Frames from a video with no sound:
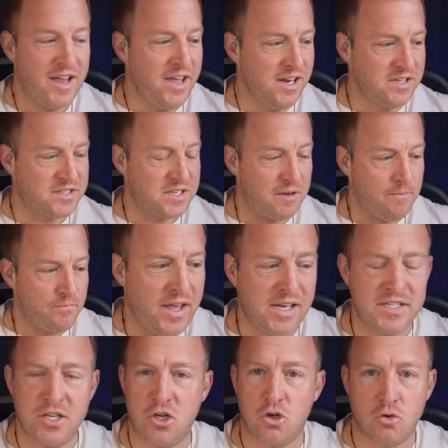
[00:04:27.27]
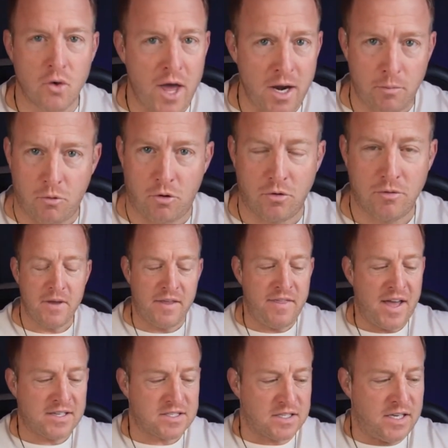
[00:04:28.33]
It is incredible. And
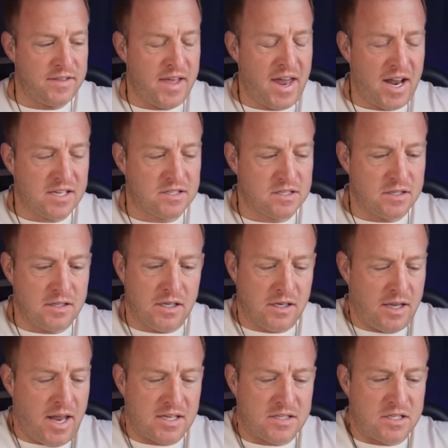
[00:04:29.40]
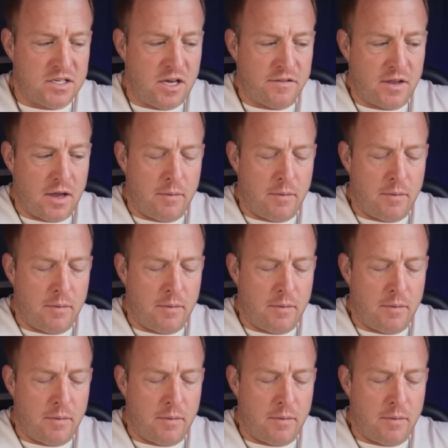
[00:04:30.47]
that has nothing.